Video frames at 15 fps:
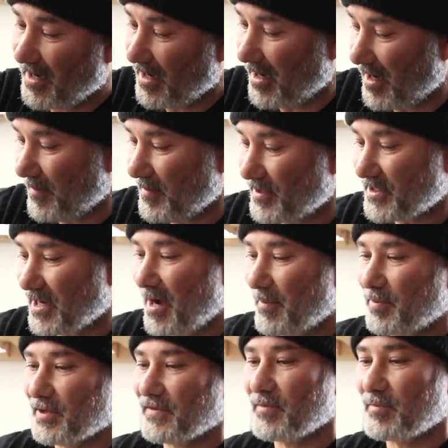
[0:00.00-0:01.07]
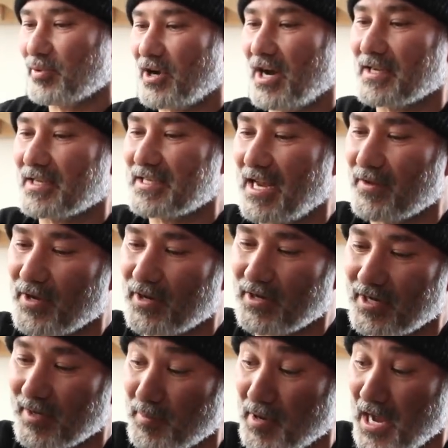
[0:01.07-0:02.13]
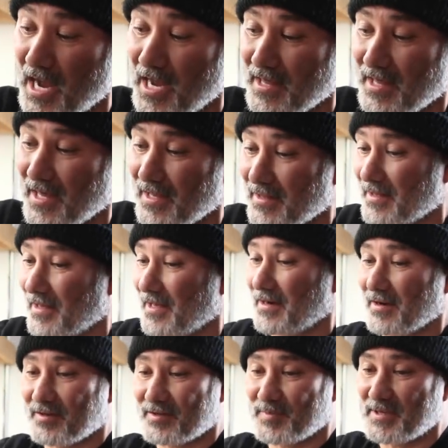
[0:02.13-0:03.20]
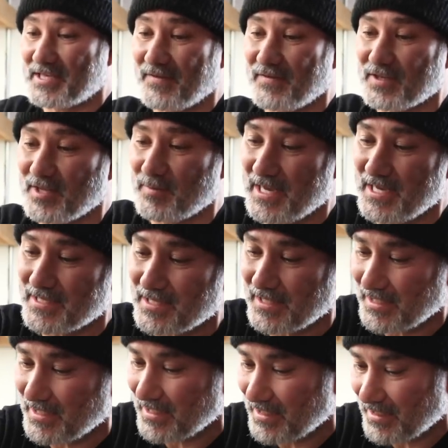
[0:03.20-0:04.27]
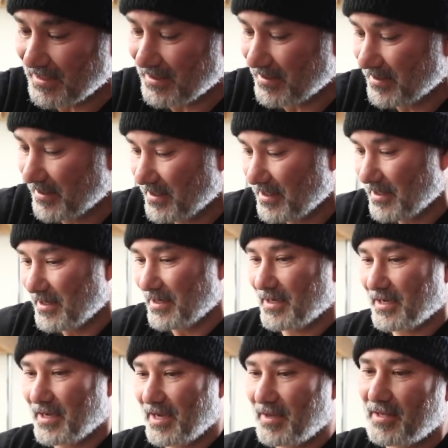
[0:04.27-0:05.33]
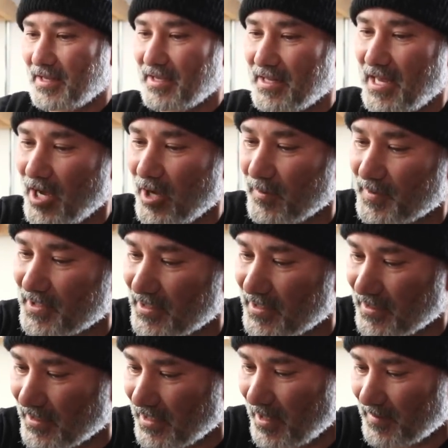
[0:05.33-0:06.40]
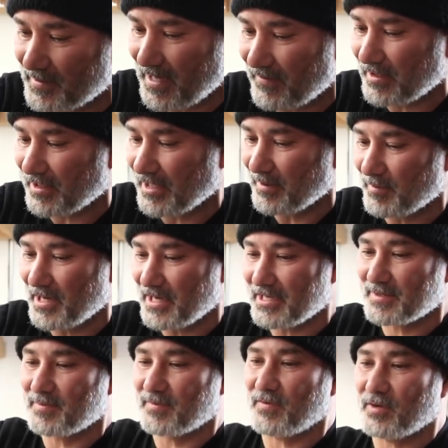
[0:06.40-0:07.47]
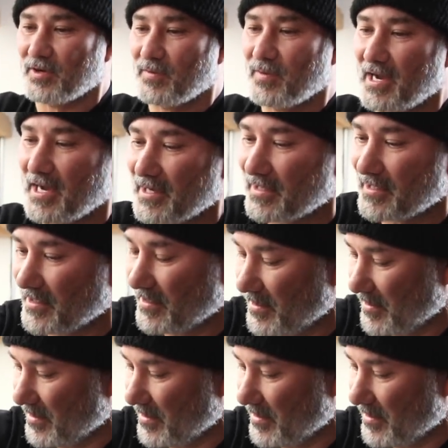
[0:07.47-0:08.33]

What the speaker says: There's a couple different products out there you could buy that are specific to base cleaning, and it helps. It helps to have a clean base before you wax.